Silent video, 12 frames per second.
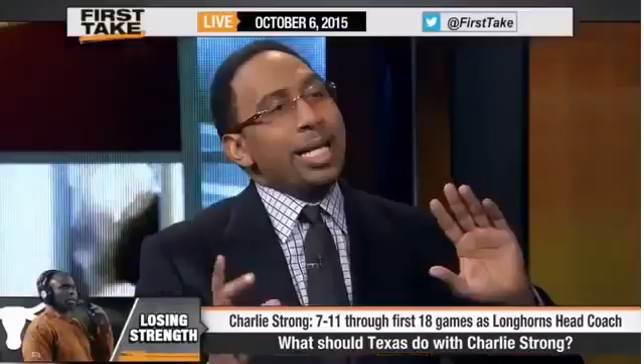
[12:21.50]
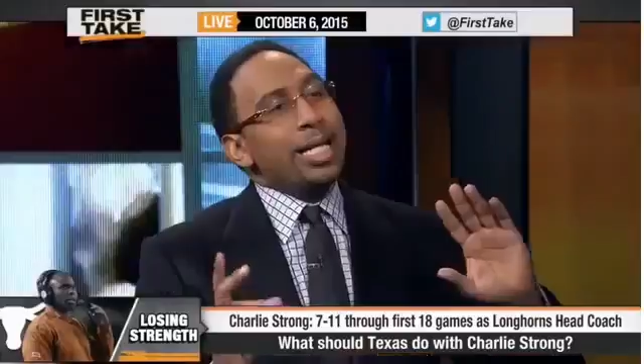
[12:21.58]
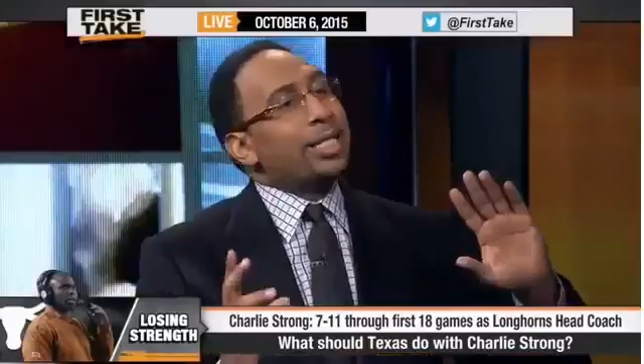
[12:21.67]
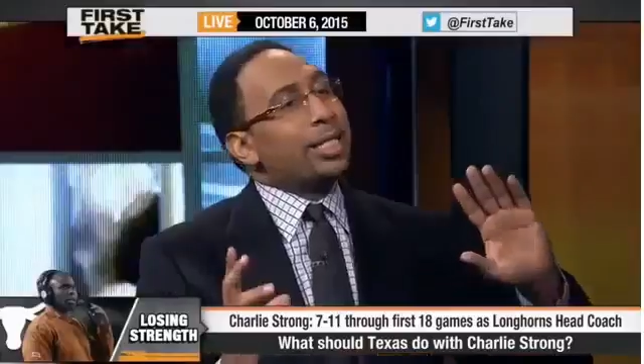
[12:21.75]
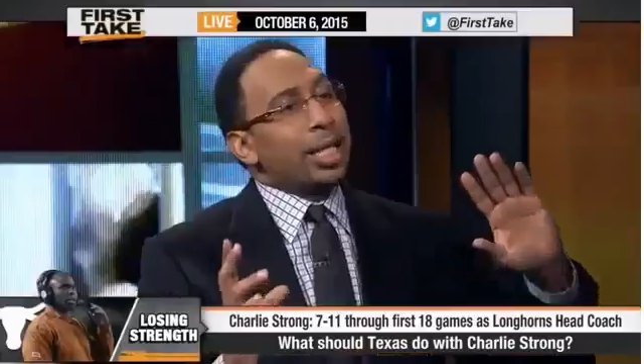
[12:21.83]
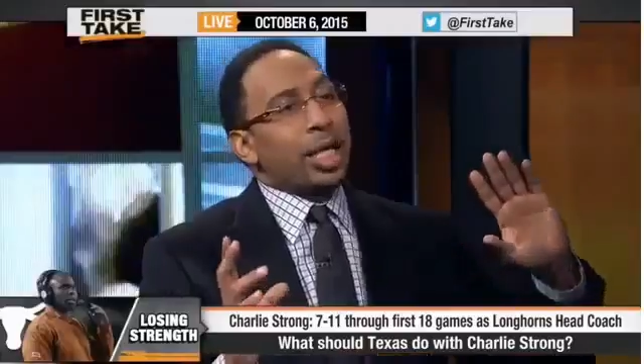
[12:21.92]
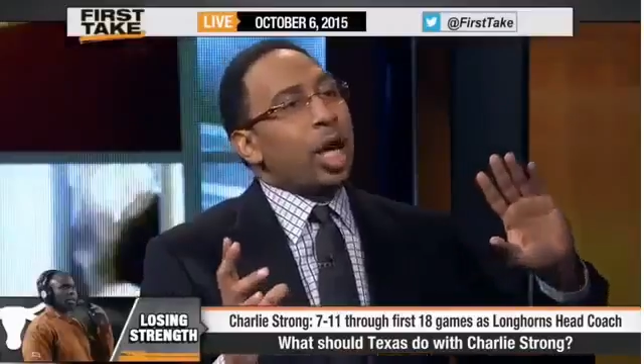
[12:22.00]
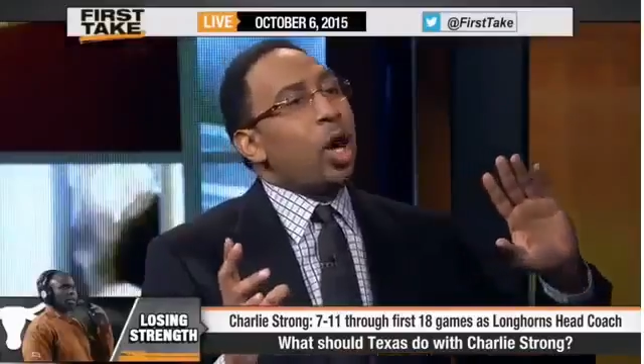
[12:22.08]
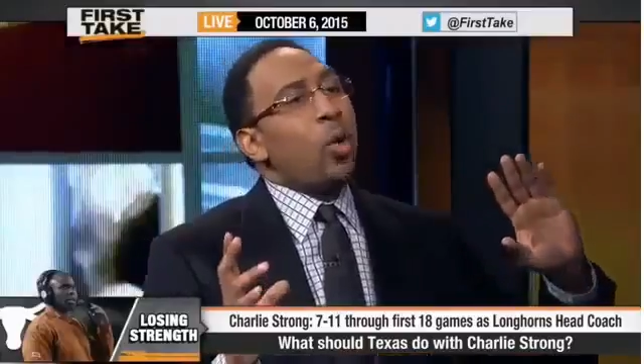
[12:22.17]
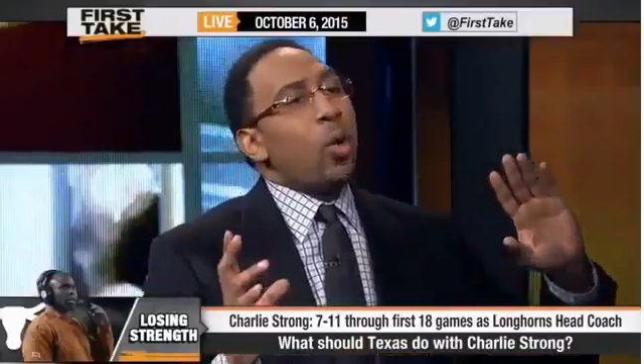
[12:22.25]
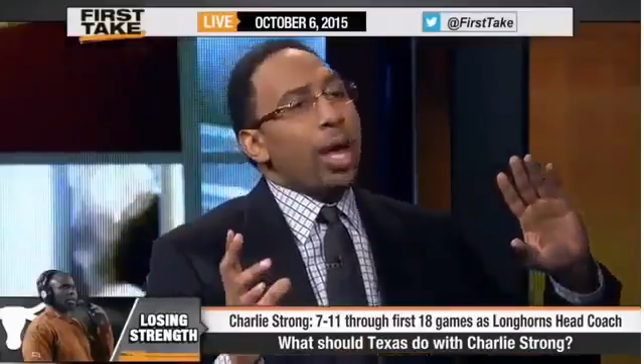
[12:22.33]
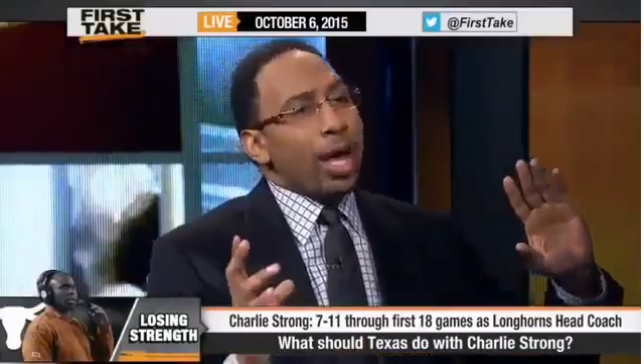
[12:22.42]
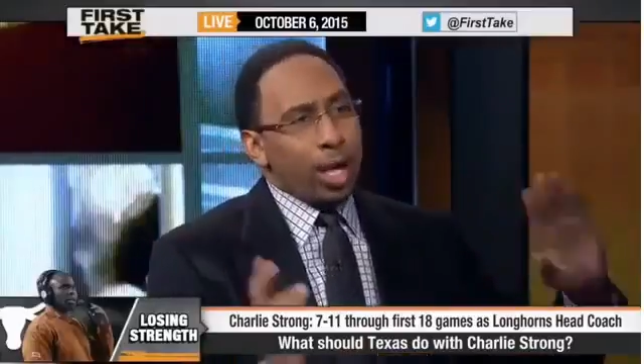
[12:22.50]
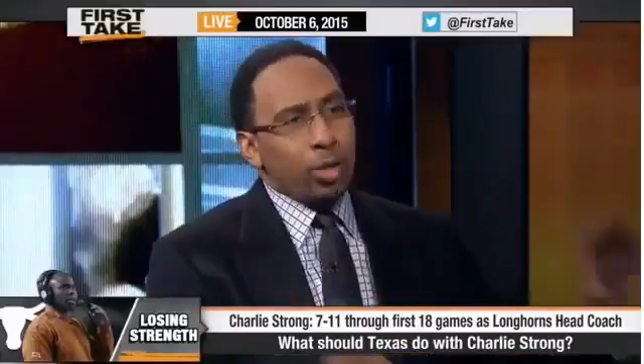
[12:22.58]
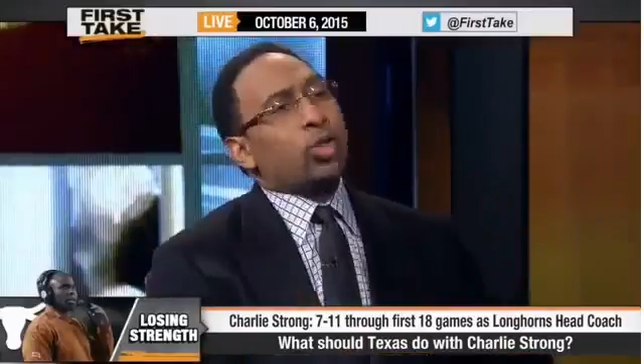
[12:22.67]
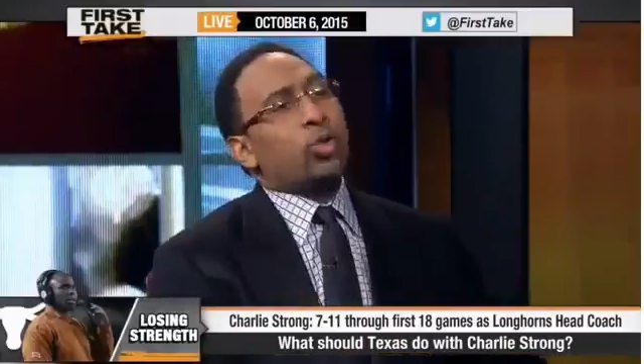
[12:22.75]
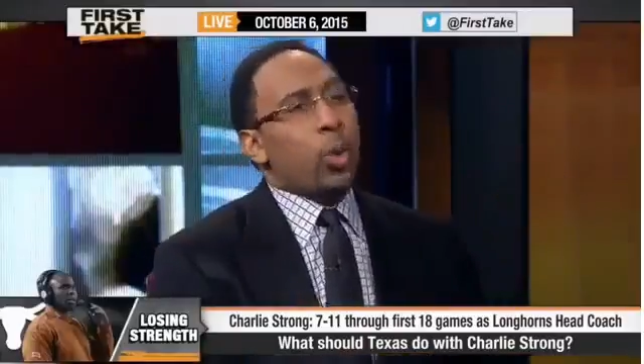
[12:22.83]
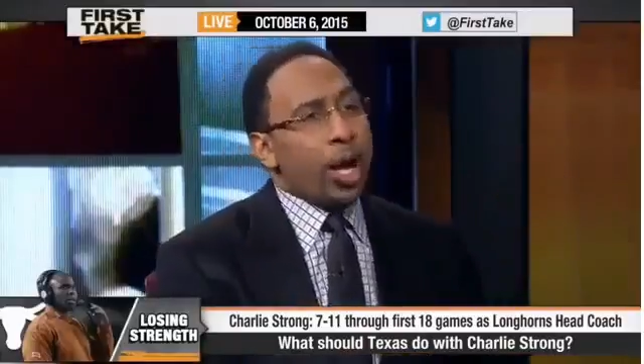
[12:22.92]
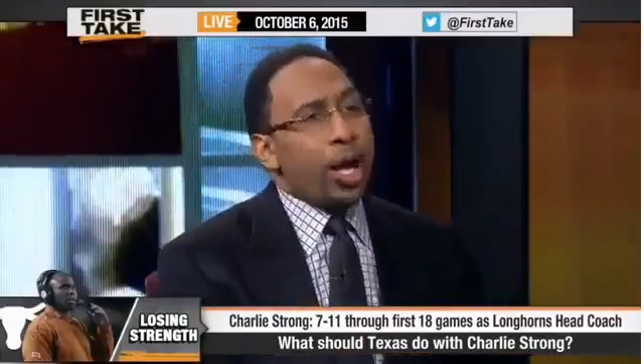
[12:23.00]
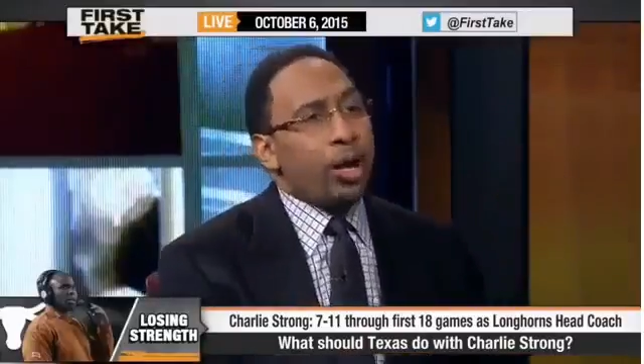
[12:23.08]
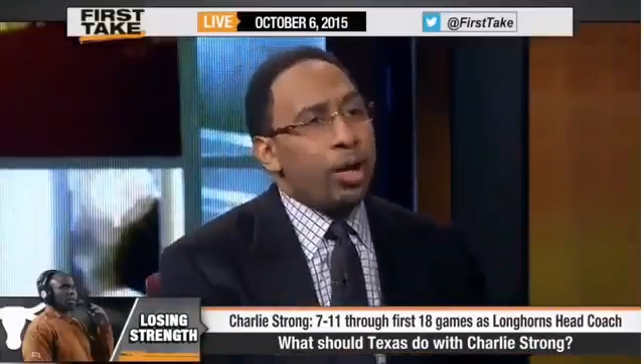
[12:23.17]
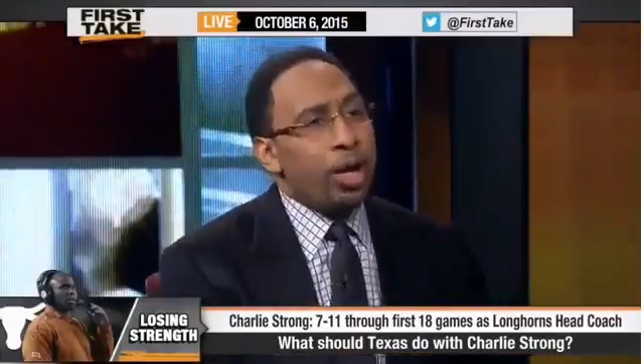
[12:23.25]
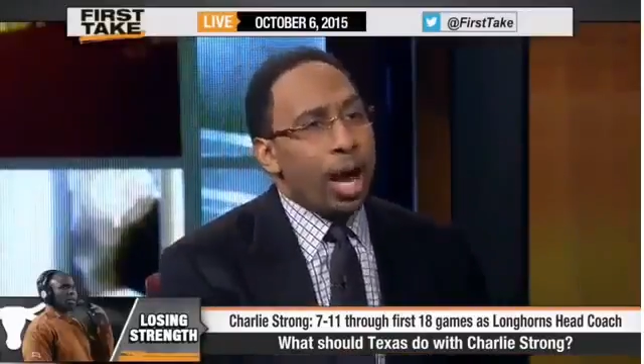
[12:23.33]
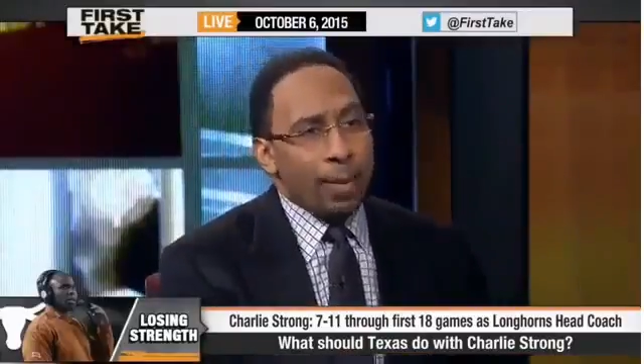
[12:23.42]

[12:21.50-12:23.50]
needs to go elsewhere.